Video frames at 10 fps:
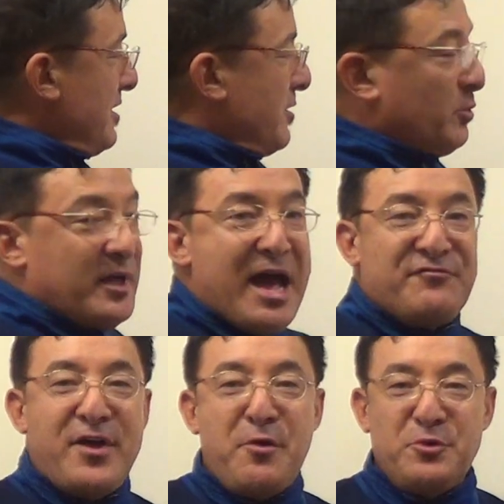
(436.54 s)
We'll
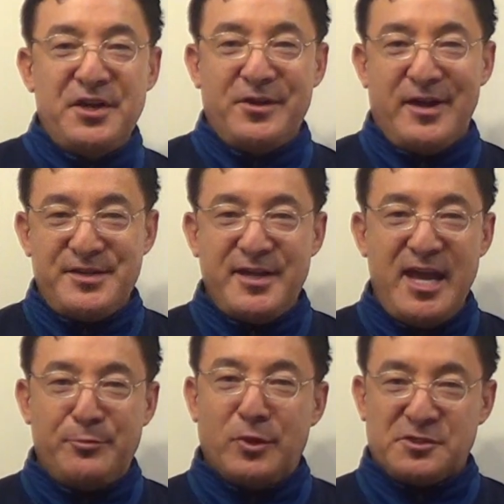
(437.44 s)
have that written on
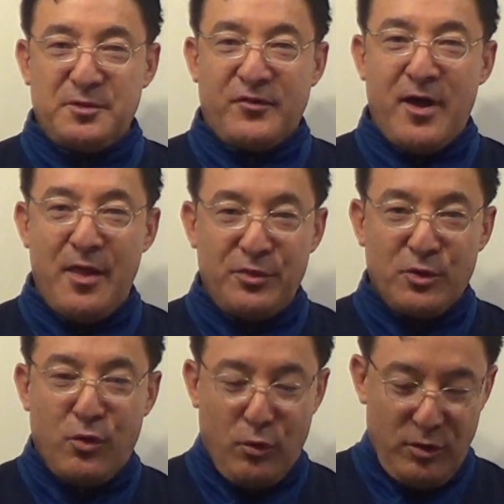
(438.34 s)
tape once we've gotten the
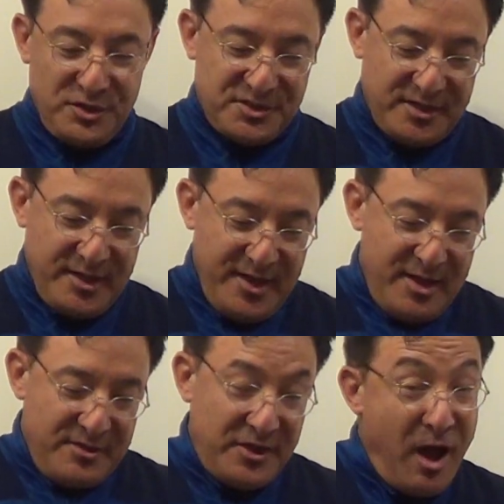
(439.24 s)
course.
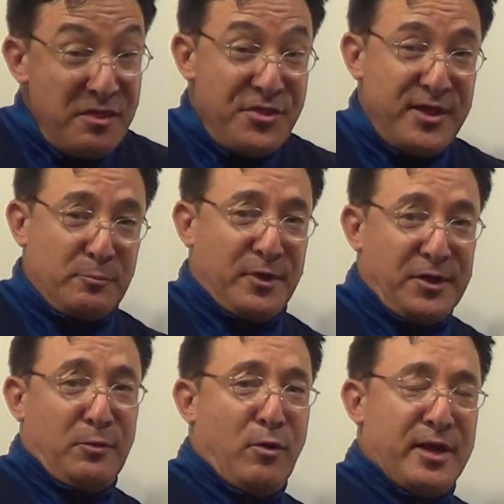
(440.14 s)
The other thing we're
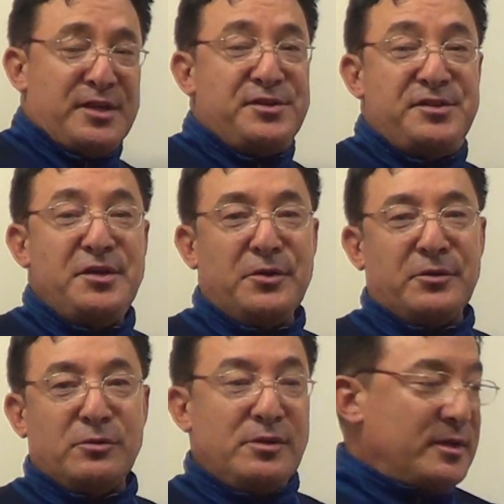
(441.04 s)
going to want to
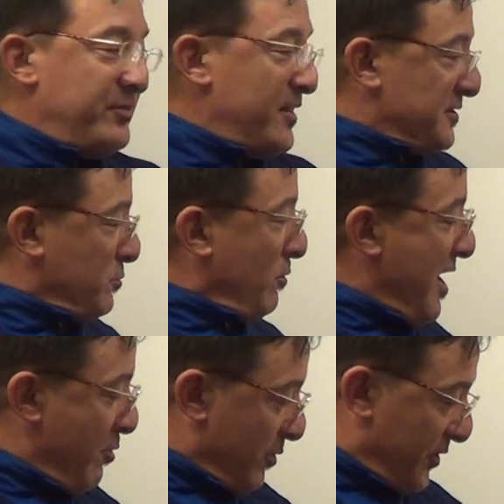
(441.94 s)
do, and that's
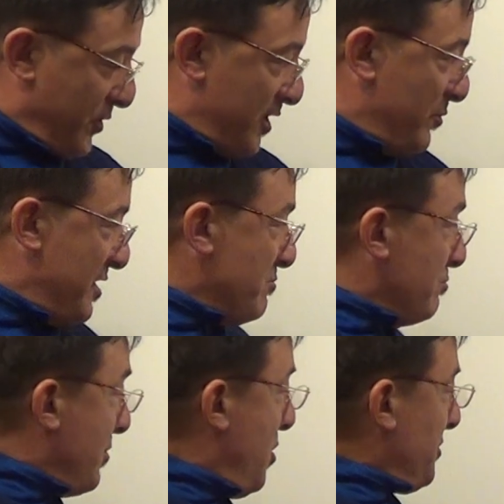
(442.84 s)
why we're going to be
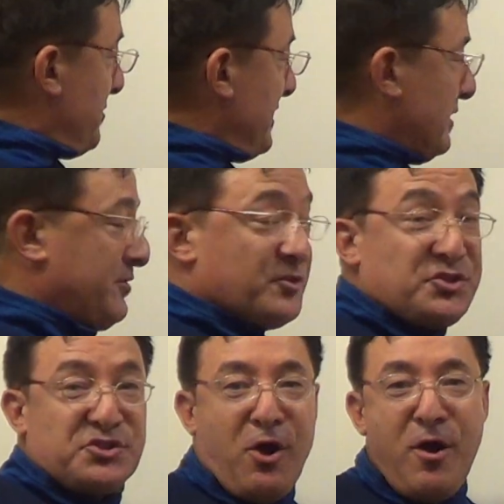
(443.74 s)
motoring in the
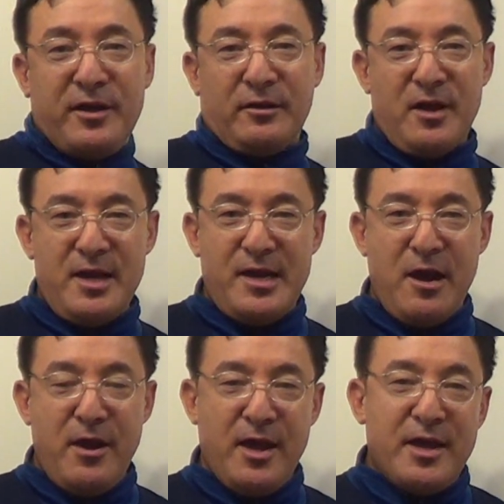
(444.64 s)
starting line
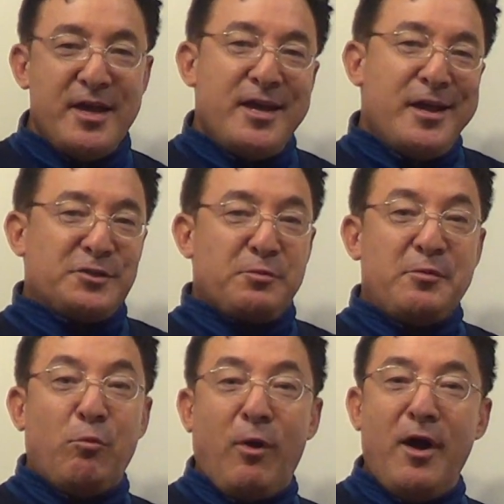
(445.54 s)
area, is we
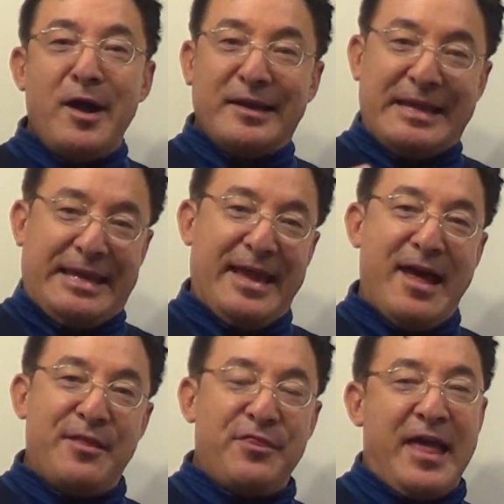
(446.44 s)
want to
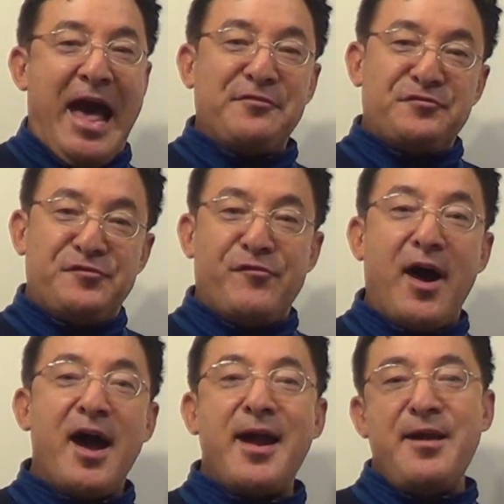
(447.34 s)
get that
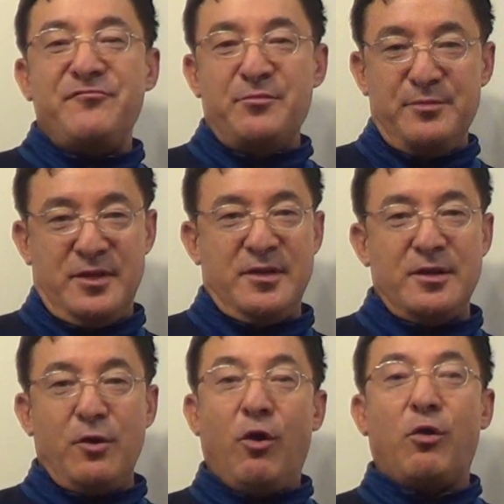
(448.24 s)

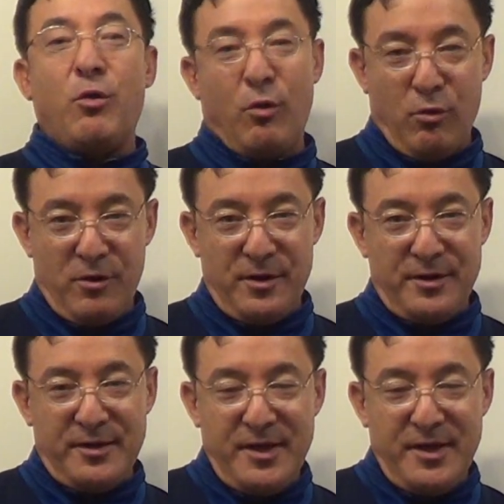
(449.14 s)
5-minute horn